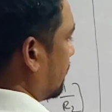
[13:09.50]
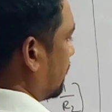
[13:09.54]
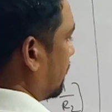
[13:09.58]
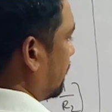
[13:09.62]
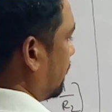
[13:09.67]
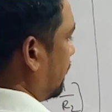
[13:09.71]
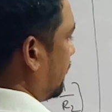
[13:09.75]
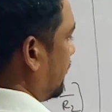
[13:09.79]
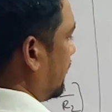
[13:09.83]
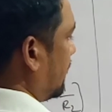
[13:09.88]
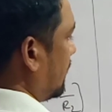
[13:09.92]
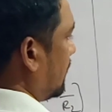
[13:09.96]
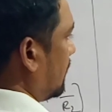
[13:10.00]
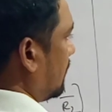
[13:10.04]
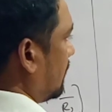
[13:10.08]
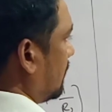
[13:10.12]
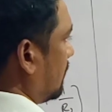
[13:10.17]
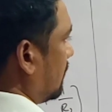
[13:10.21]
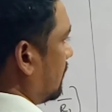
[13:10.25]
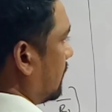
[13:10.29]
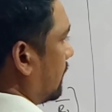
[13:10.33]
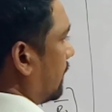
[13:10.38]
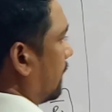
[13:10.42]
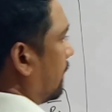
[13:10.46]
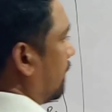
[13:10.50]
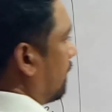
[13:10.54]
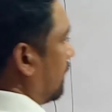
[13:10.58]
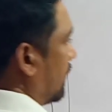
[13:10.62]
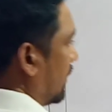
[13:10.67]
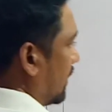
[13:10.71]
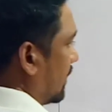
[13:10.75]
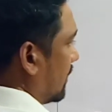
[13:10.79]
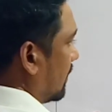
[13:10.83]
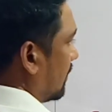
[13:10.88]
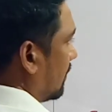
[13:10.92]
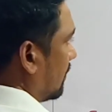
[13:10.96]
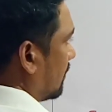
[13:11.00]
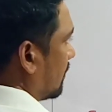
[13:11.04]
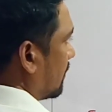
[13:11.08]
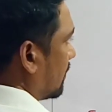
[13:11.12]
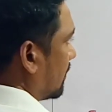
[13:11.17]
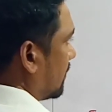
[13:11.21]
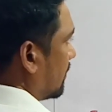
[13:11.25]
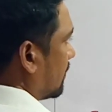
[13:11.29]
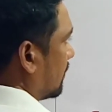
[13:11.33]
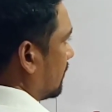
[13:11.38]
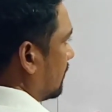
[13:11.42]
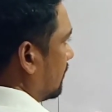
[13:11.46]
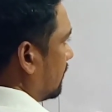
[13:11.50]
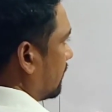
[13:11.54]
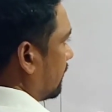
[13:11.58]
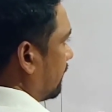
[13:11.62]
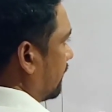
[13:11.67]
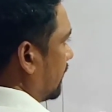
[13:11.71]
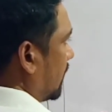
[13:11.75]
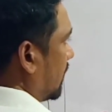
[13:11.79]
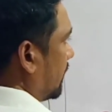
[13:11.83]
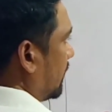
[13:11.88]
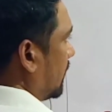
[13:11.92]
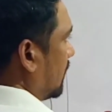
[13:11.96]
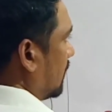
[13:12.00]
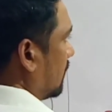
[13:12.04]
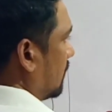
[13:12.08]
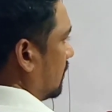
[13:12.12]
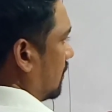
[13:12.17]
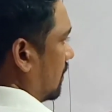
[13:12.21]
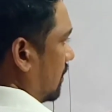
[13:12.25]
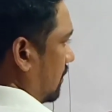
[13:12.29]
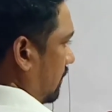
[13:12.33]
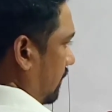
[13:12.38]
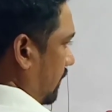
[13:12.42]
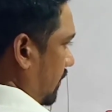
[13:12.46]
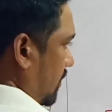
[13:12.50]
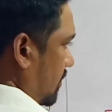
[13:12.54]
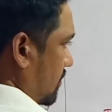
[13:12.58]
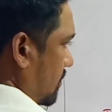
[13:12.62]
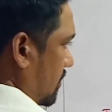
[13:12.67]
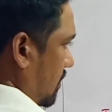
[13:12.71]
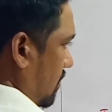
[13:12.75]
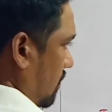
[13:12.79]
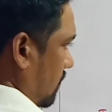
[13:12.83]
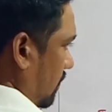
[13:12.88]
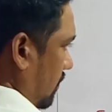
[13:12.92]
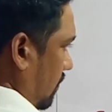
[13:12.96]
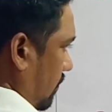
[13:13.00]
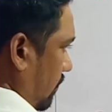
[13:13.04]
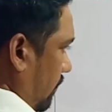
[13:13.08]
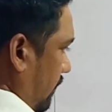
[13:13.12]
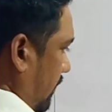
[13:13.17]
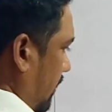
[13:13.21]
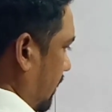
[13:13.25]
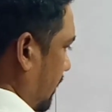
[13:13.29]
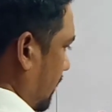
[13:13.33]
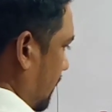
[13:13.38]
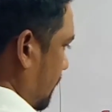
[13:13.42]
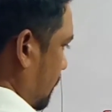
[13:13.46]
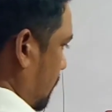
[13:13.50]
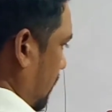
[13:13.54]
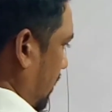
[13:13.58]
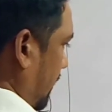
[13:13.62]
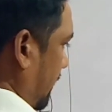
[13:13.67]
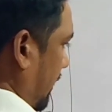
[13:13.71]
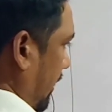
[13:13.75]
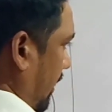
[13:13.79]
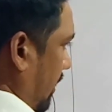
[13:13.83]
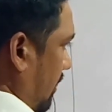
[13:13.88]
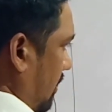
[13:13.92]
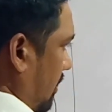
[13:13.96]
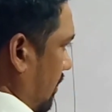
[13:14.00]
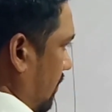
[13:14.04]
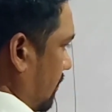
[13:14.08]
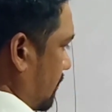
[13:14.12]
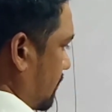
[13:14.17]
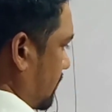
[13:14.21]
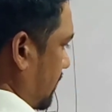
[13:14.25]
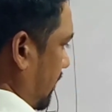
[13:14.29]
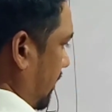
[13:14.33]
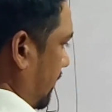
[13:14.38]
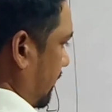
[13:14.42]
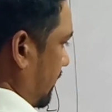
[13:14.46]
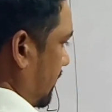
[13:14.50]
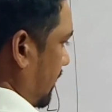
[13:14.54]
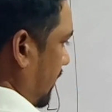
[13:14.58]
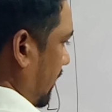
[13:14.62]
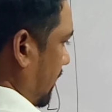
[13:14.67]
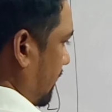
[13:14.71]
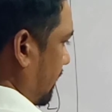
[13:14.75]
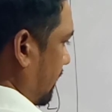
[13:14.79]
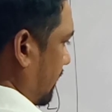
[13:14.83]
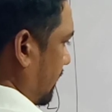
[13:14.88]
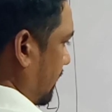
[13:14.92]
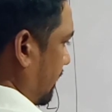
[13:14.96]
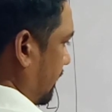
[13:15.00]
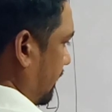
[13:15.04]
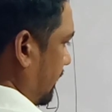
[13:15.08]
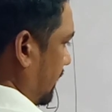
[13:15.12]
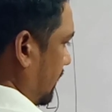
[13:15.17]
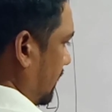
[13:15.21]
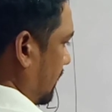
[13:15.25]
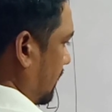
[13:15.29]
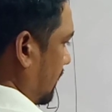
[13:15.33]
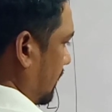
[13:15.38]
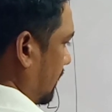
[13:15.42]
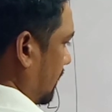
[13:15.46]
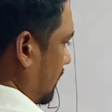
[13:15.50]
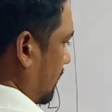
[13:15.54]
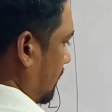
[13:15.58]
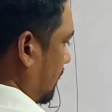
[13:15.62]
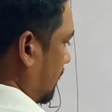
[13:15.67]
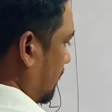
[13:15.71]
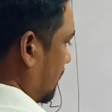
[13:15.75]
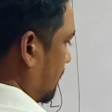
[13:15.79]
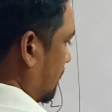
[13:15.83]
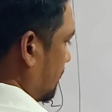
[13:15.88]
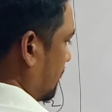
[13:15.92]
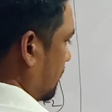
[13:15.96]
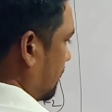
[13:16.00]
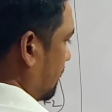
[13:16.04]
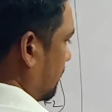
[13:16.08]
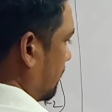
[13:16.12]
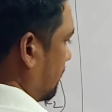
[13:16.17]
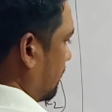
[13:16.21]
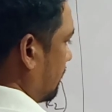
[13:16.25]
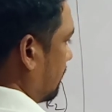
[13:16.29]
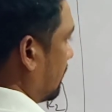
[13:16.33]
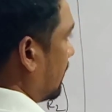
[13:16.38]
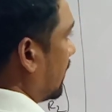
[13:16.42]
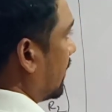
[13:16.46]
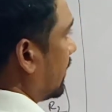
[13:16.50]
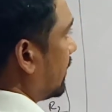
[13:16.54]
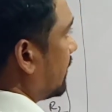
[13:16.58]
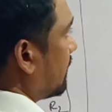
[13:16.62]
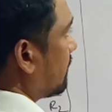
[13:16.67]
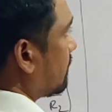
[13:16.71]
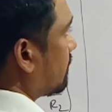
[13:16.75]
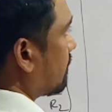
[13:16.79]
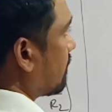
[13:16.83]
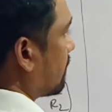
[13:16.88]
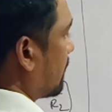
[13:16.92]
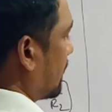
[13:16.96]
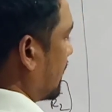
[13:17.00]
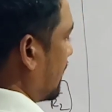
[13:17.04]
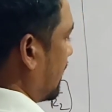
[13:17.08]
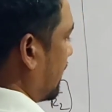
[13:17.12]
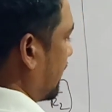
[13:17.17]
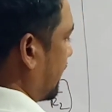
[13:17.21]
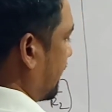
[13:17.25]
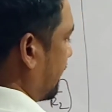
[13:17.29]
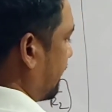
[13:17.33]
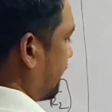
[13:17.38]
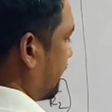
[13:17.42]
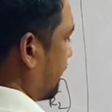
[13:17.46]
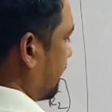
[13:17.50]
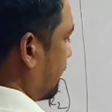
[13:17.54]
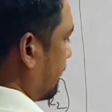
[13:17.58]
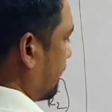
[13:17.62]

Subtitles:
VB here, VB, which is equal to VA. So I'm writing down straight away that one, VA by RF.